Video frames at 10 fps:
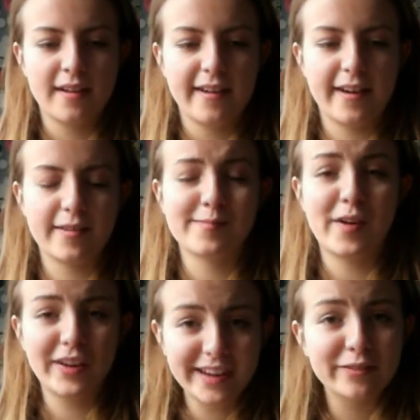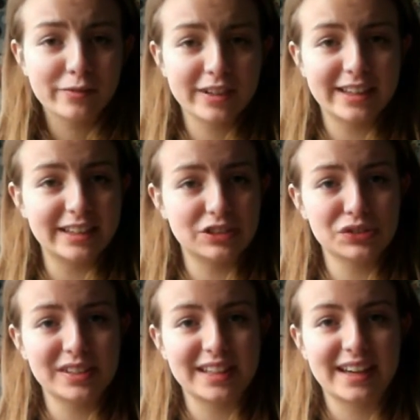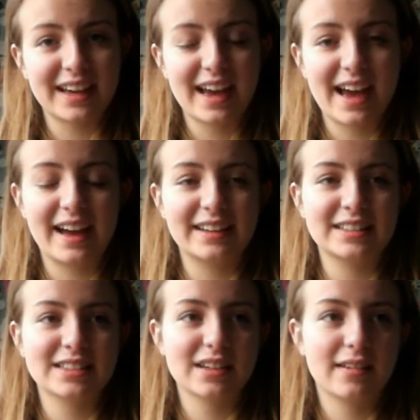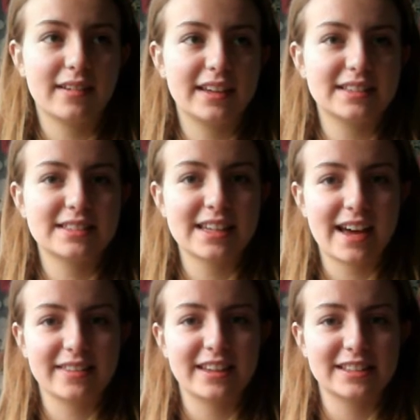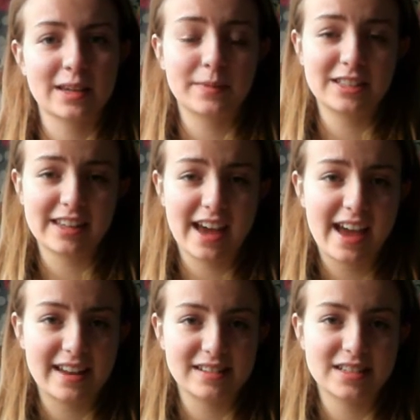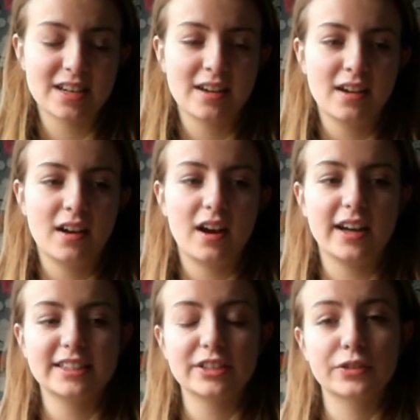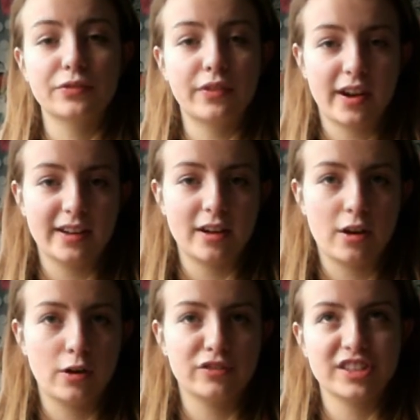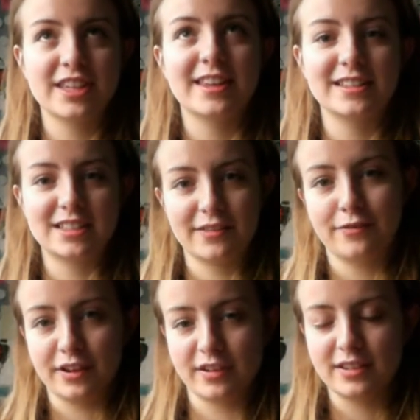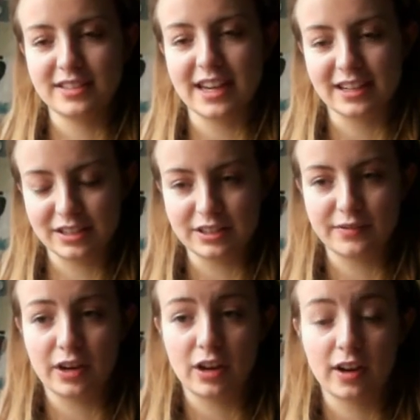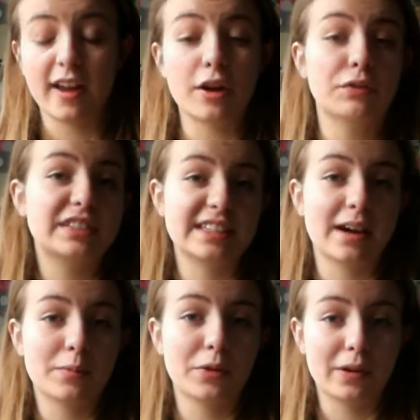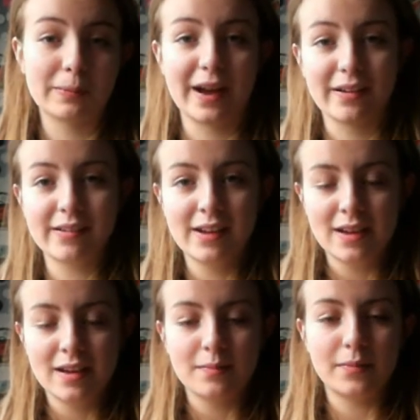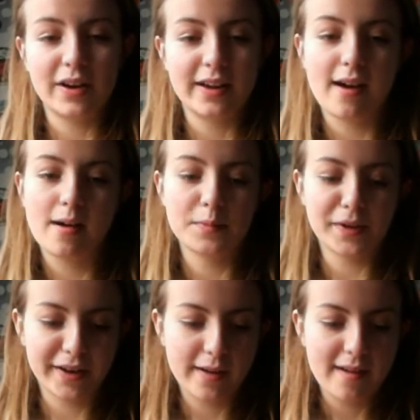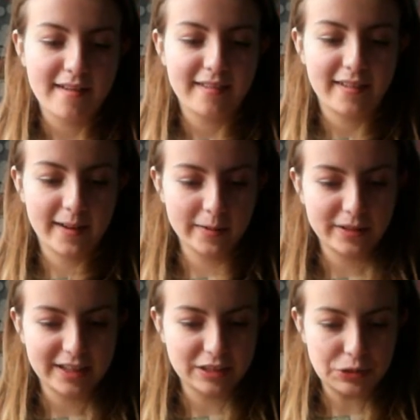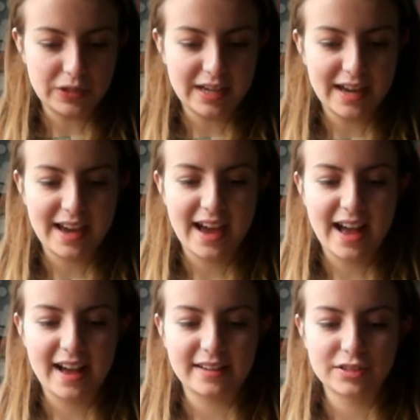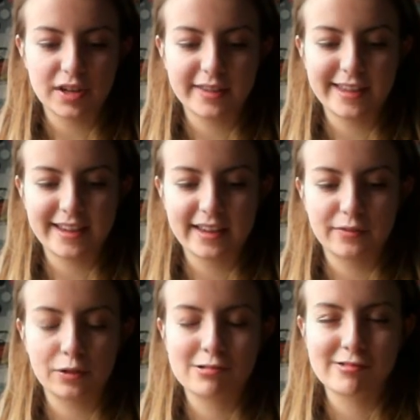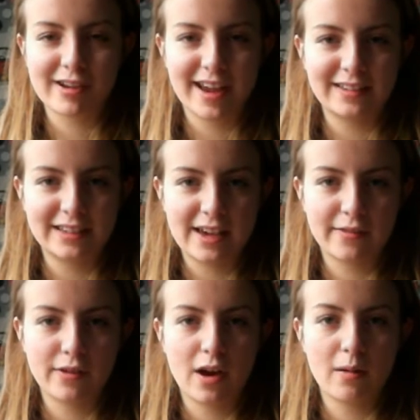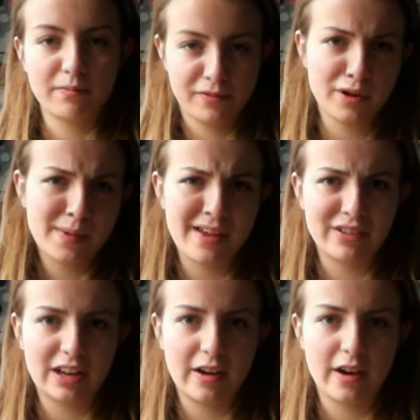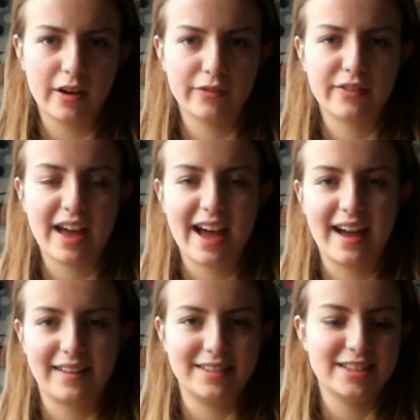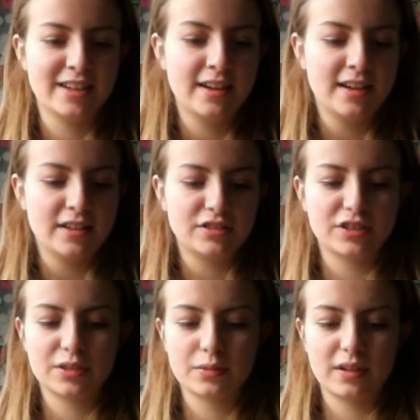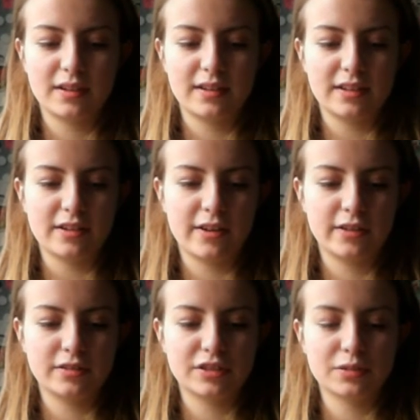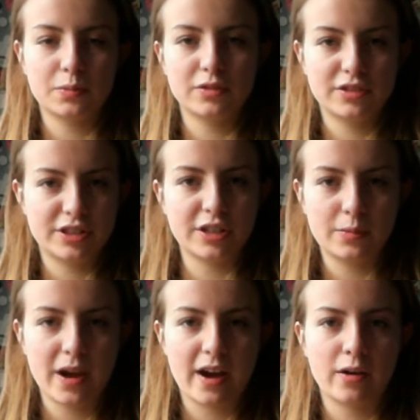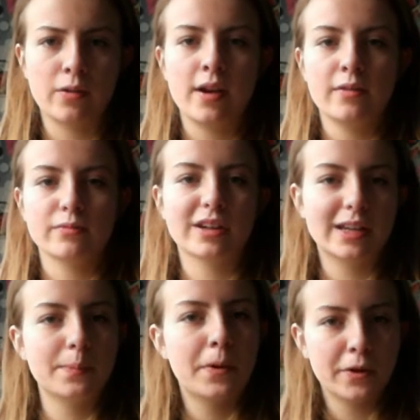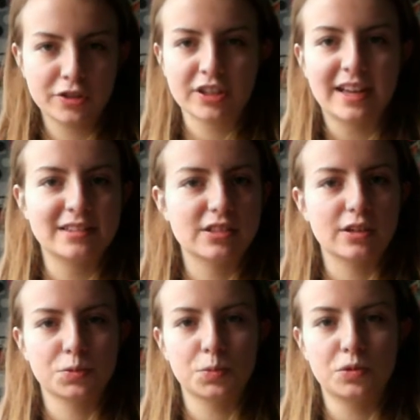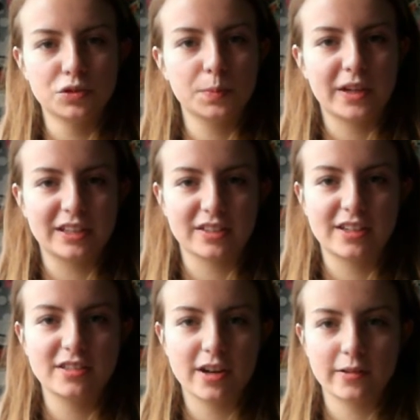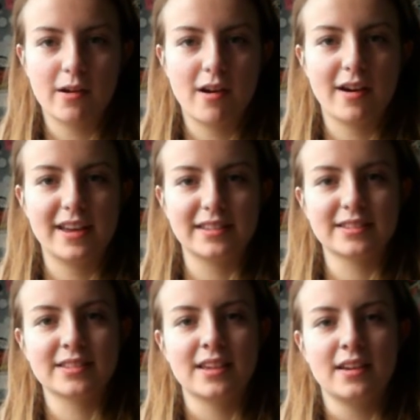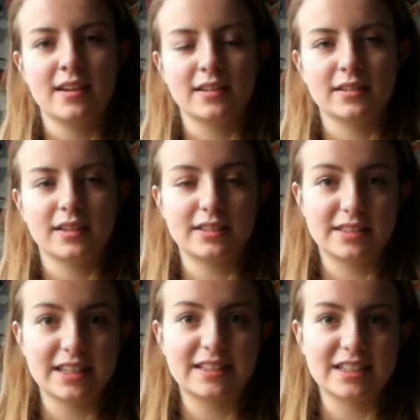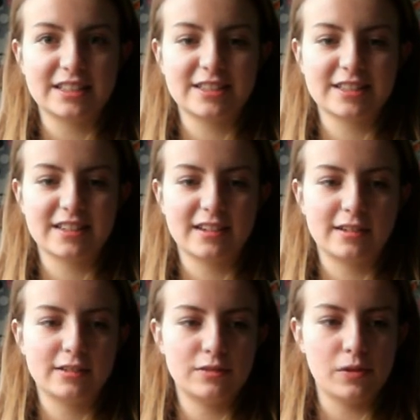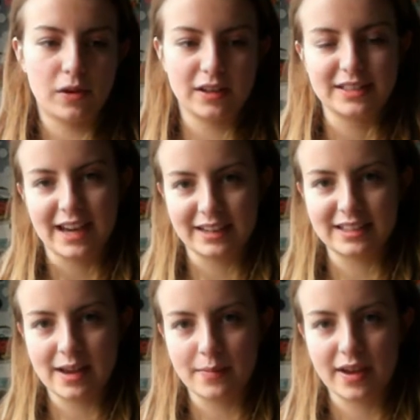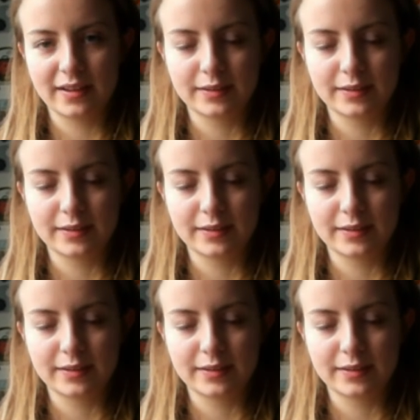I have really enjoyed it, and it's sad that it's coming to the end. I took fine art. Obviously there's different sections of art, and obviously I'm talking about my art, but I really enjoy it, and I think if you're creative, up for a bit of a laugh, and just want to do well, really push against those walls, because I know art is considered not as academic,